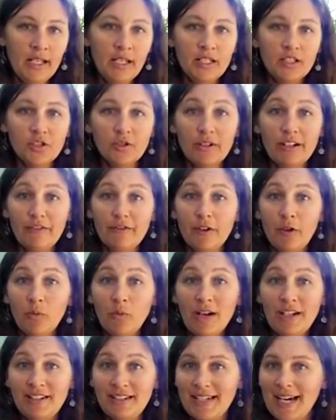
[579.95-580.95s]
So if it
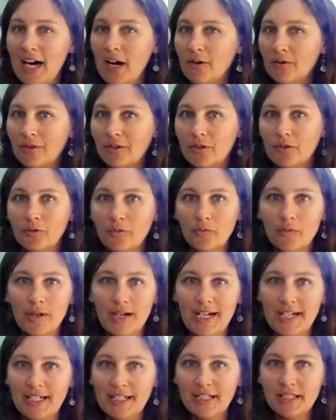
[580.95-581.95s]
went down,
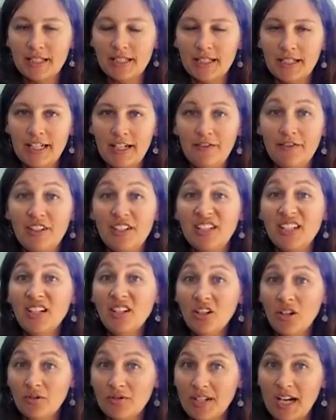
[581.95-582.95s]
great. If it
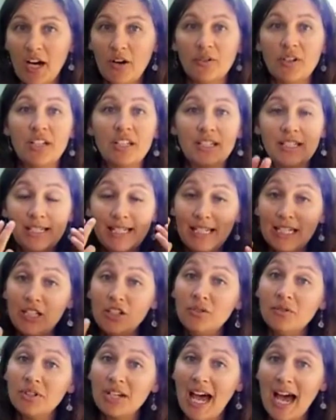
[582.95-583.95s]
didn't go down,
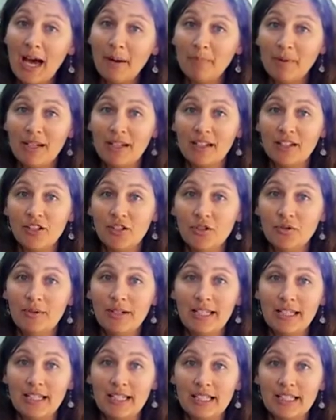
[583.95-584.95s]
continue tapping and
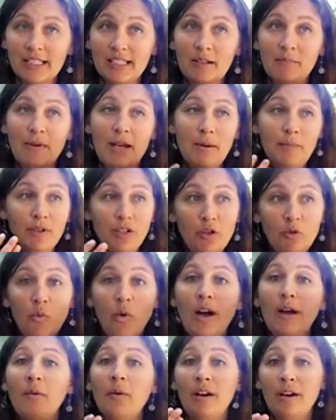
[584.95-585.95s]
doing this. And maybe you
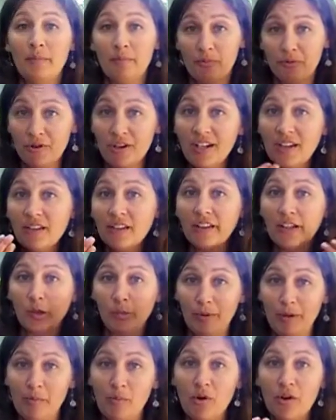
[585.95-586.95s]
might want to breathe a little
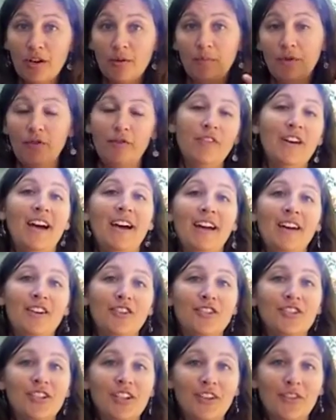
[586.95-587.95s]
bit more to move that
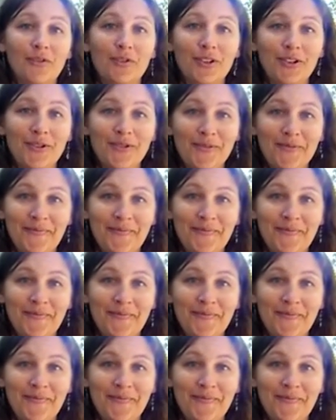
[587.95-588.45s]
energy through.